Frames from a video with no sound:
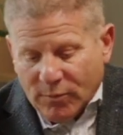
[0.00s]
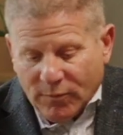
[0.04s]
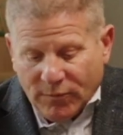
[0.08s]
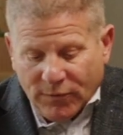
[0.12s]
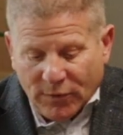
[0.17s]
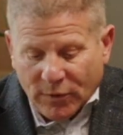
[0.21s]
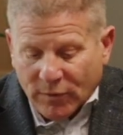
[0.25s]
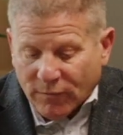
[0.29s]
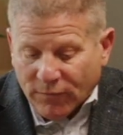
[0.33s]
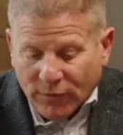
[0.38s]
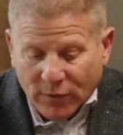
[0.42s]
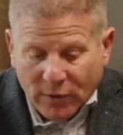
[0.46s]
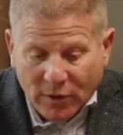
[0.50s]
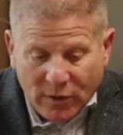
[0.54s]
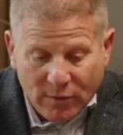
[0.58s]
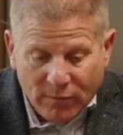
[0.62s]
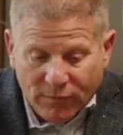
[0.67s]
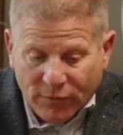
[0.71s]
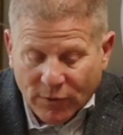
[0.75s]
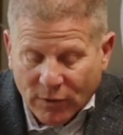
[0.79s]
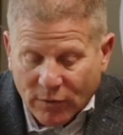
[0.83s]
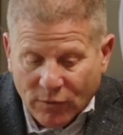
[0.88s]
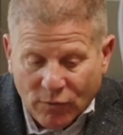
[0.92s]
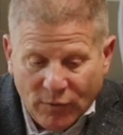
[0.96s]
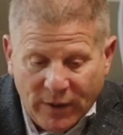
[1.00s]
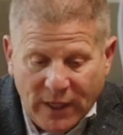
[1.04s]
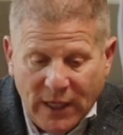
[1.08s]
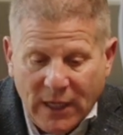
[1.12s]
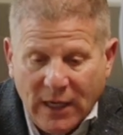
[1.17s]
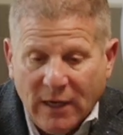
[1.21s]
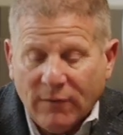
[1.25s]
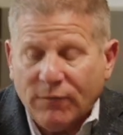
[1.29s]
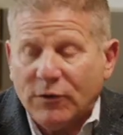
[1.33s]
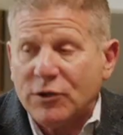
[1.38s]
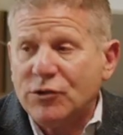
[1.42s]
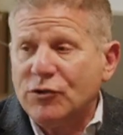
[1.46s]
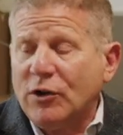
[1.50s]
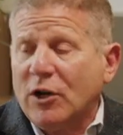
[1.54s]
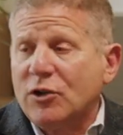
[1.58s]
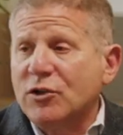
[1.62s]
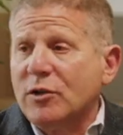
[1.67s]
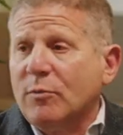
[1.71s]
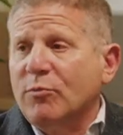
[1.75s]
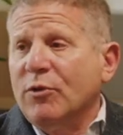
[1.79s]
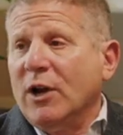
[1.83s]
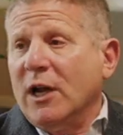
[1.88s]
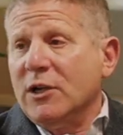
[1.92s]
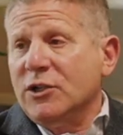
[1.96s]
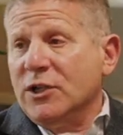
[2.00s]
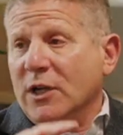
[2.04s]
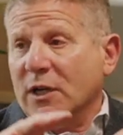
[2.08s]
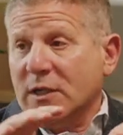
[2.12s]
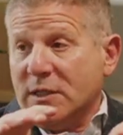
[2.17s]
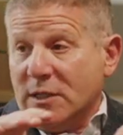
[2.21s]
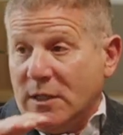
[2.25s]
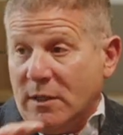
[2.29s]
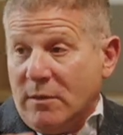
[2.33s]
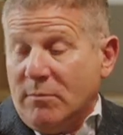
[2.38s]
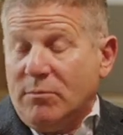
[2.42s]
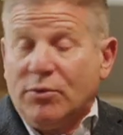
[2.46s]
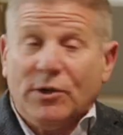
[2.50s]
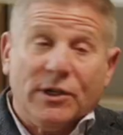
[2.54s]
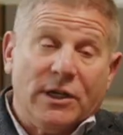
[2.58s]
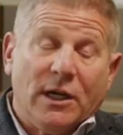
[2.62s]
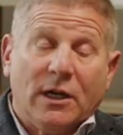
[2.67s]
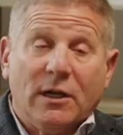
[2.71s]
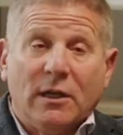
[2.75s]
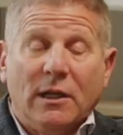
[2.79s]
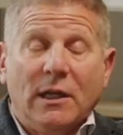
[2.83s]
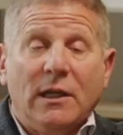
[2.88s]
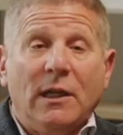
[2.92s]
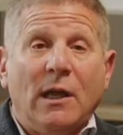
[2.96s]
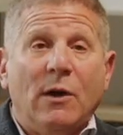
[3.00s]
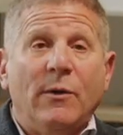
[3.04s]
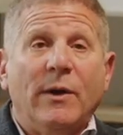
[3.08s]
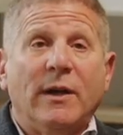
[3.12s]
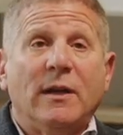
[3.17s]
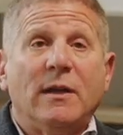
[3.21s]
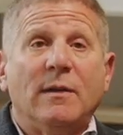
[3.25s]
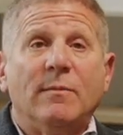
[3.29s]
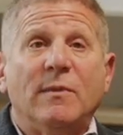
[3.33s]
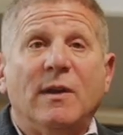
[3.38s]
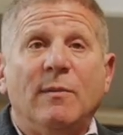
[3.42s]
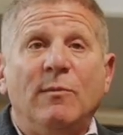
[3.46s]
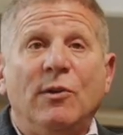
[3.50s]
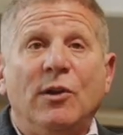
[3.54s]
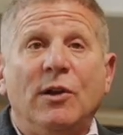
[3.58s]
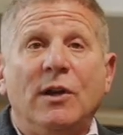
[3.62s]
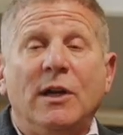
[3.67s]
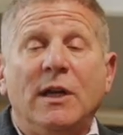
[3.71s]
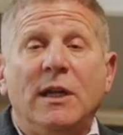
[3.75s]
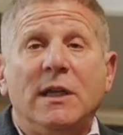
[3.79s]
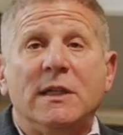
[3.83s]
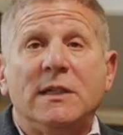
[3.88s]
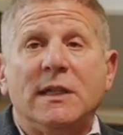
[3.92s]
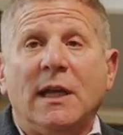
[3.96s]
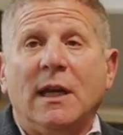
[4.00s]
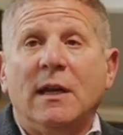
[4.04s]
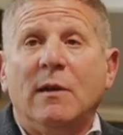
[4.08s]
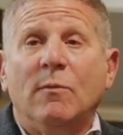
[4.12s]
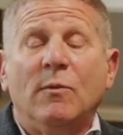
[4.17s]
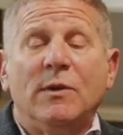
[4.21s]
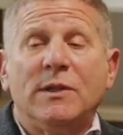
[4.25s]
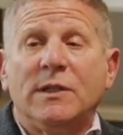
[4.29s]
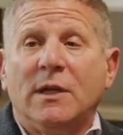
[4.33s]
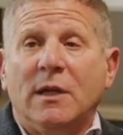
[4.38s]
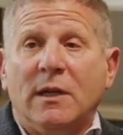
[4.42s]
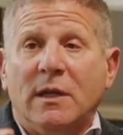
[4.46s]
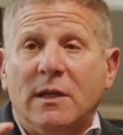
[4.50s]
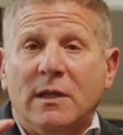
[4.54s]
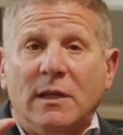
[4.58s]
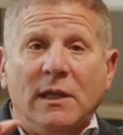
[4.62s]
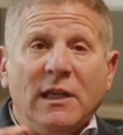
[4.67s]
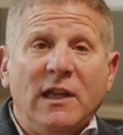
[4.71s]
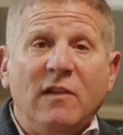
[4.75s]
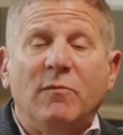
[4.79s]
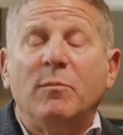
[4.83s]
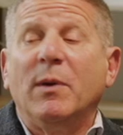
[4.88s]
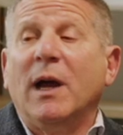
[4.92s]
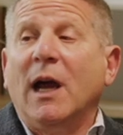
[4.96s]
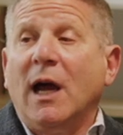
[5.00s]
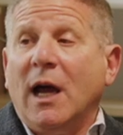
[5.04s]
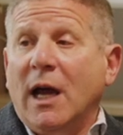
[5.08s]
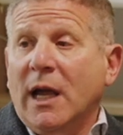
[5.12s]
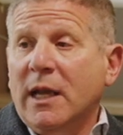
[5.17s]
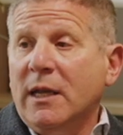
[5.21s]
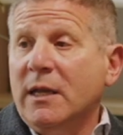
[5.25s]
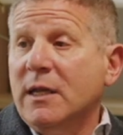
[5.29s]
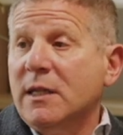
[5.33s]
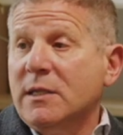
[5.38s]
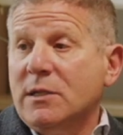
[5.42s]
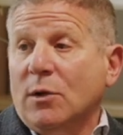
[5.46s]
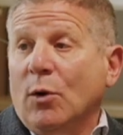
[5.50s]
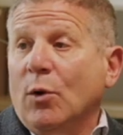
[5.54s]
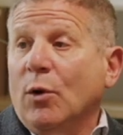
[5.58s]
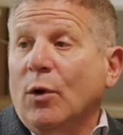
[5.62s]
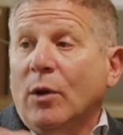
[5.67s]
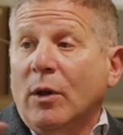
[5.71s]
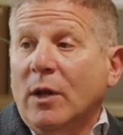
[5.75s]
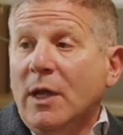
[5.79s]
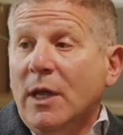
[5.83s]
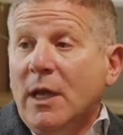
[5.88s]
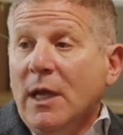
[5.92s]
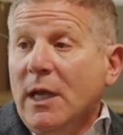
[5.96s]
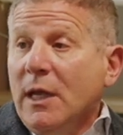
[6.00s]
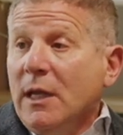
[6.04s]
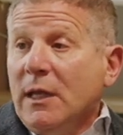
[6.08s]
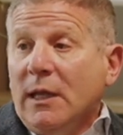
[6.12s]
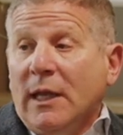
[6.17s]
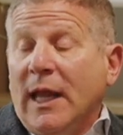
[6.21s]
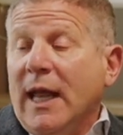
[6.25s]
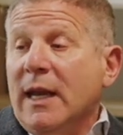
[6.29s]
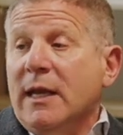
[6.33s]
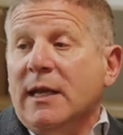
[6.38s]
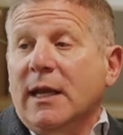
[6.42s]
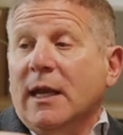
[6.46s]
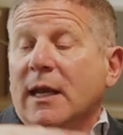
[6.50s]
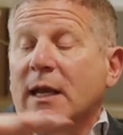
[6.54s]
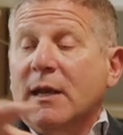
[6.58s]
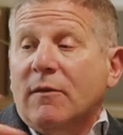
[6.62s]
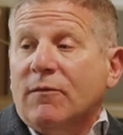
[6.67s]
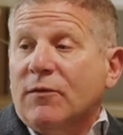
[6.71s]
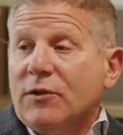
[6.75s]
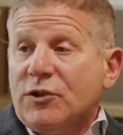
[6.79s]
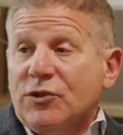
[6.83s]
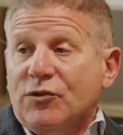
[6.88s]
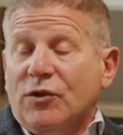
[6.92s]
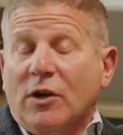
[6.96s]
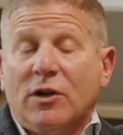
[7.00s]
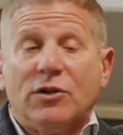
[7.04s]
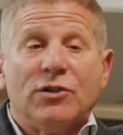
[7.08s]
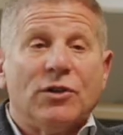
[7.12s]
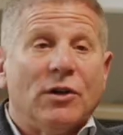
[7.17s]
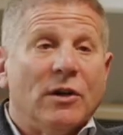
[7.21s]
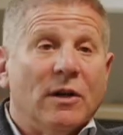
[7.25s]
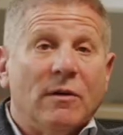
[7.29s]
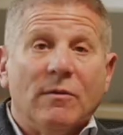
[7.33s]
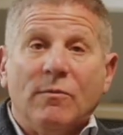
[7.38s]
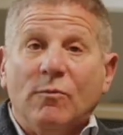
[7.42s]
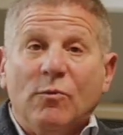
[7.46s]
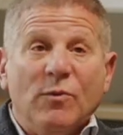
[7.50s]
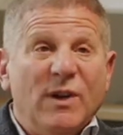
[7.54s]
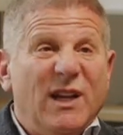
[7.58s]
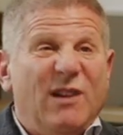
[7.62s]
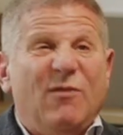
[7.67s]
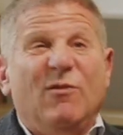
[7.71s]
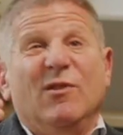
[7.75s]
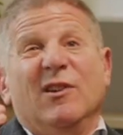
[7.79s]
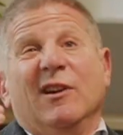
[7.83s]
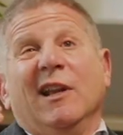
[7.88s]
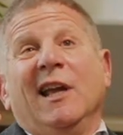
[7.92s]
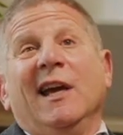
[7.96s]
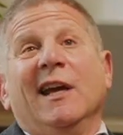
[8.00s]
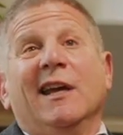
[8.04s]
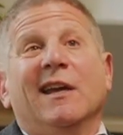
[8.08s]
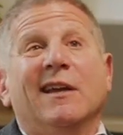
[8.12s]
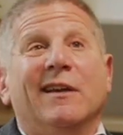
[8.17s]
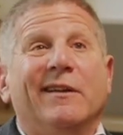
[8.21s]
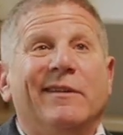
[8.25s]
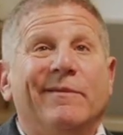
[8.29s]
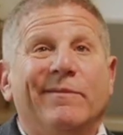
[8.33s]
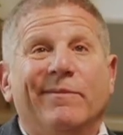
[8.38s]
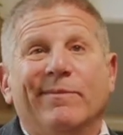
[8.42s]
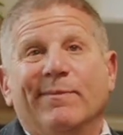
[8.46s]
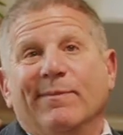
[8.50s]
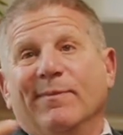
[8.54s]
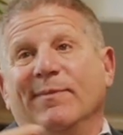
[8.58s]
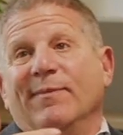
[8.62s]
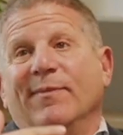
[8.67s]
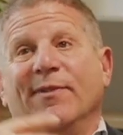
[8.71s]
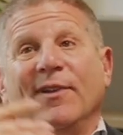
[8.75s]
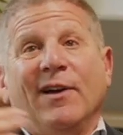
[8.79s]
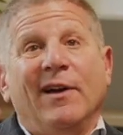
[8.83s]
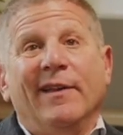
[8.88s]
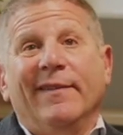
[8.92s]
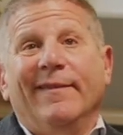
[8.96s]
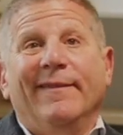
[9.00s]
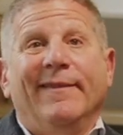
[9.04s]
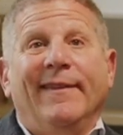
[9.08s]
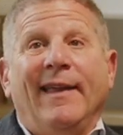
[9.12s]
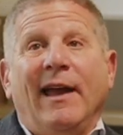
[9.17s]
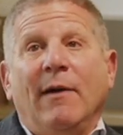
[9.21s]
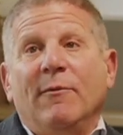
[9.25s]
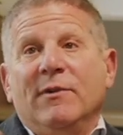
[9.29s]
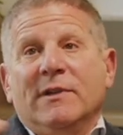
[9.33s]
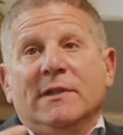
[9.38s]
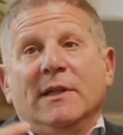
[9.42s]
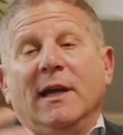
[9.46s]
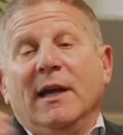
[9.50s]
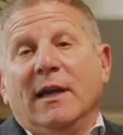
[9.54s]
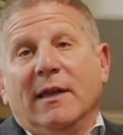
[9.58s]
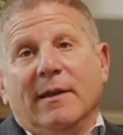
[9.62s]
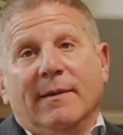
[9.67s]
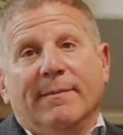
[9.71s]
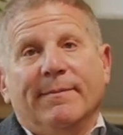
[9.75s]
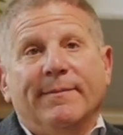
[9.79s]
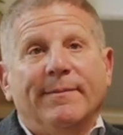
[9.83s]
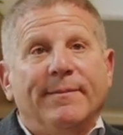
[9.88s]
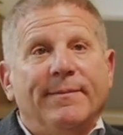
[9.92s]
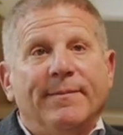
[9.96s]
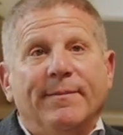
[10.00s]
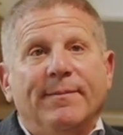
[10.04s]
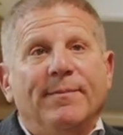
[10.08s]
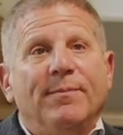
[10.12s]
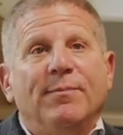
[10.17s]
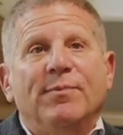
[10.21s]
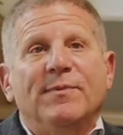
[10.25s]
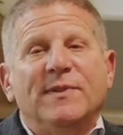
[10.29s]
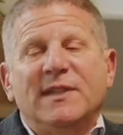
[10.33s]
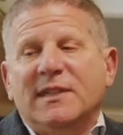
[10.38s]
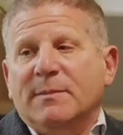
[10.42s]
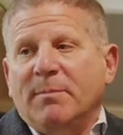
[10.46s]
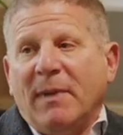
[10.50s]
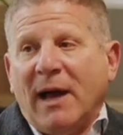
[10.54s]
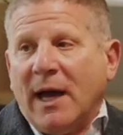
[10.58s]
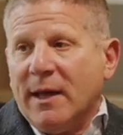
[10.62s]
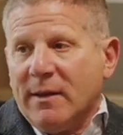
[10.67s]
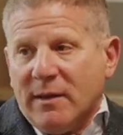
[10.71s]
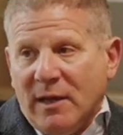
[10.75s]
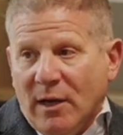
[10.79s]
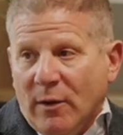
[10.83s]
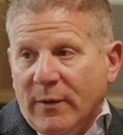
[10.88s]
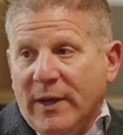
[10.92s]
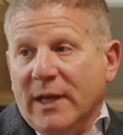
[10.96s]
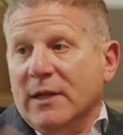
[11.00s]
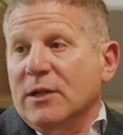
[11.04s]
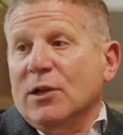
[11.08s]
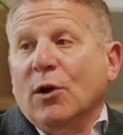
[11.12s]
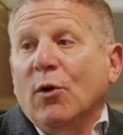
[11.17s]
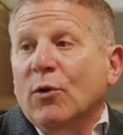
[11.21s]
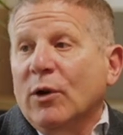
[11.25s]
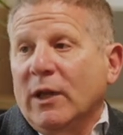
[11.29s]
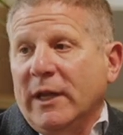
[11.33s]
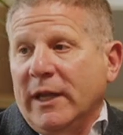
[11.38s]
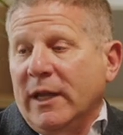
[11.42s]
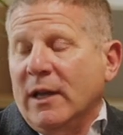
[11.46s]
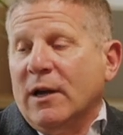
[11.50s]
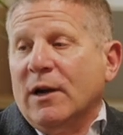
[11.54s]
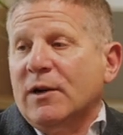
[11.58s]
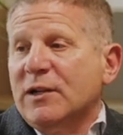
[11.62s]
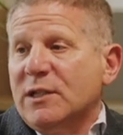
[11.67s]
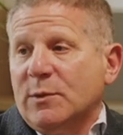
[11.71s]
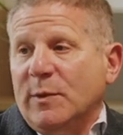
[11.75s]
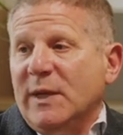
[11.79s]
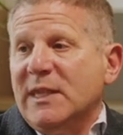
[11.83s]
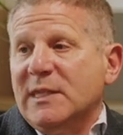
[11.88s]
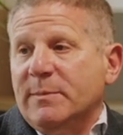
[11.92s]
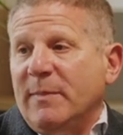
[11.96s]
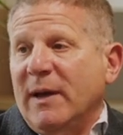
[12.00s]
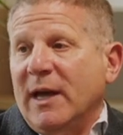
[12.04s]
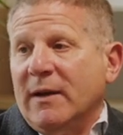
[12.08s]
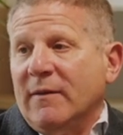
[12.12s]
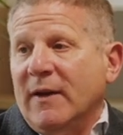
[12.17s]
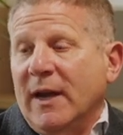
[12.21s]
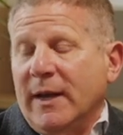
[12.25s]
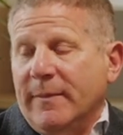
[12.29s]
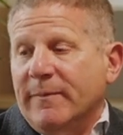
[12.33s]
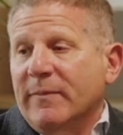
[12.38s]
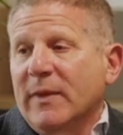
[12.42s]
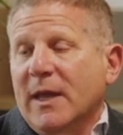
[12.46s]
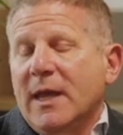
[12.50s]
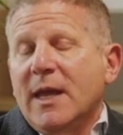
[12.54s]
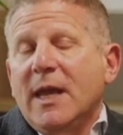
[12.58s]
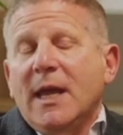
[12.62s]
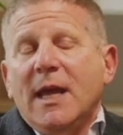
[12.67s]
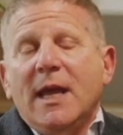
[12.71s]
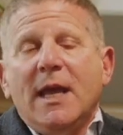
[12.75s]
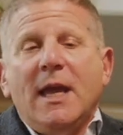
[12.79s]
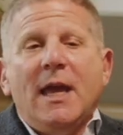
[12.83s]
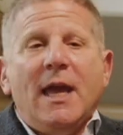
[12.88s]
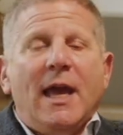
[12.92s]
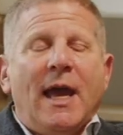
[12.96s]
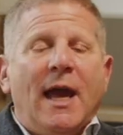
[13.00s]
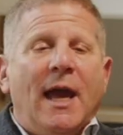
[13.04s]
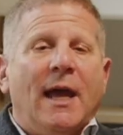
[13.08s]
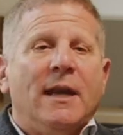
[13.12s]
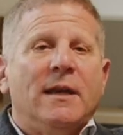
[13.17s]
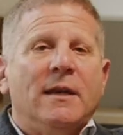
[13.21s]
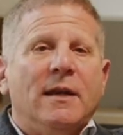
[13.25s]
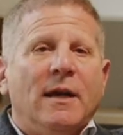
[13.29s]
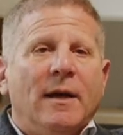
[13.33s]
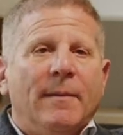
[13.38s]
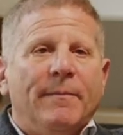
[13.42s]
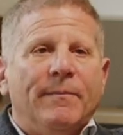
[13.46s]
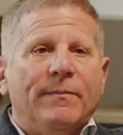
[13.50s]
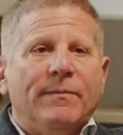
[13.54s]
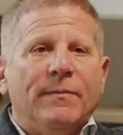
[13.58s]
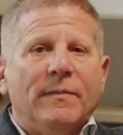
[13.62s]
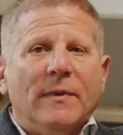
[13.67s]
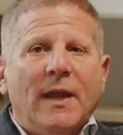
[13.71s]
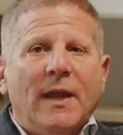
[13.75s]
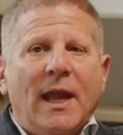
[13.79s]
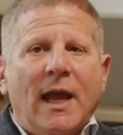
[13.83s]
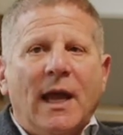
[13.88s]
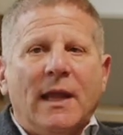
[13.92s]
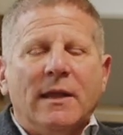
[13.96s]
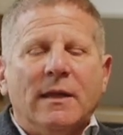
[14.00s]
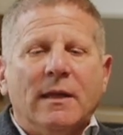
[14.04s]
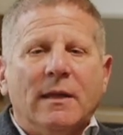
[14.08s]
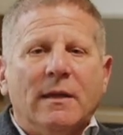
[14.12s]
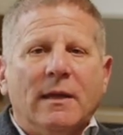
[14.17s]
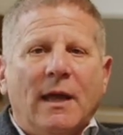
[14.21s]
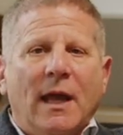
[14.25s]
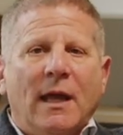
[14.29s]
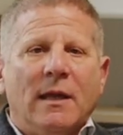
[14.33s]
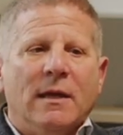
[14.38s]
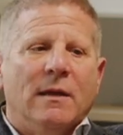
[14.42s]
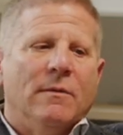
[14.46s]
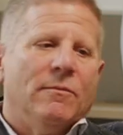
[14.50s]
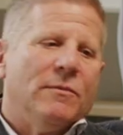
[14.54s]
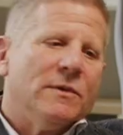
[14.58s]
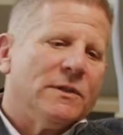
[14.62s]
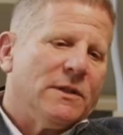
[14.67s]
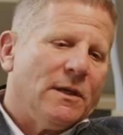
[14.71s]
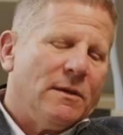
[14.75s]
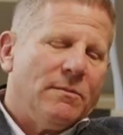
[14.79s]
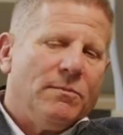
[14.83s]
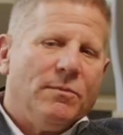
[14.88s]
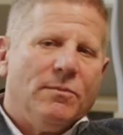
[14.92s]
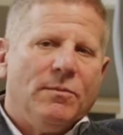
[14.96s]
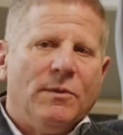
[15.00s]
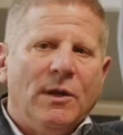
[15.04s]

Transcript: for green infrastructure projects in particularly low-income communities, and it was going to leave behind this whole lending infrastructure. And we were like, thought that was like spot, totally in our sweet spot, right? And and it was a